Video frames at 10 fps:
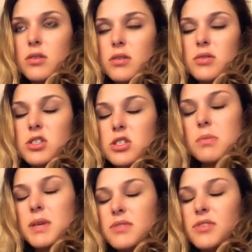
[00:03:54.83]
it was just a
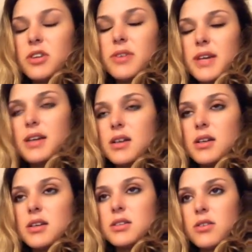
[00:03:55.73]
place for
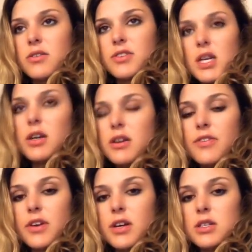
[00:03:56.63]
creators or
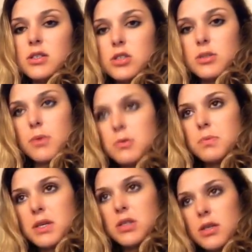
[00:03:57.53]
photographers to just post
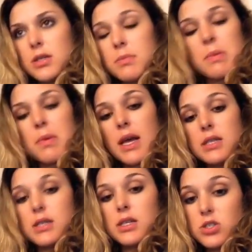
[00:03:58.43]
pictures, and people
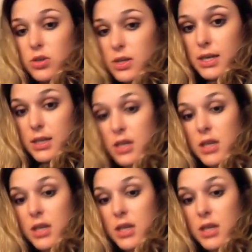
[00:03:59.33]
actually enjoyed it.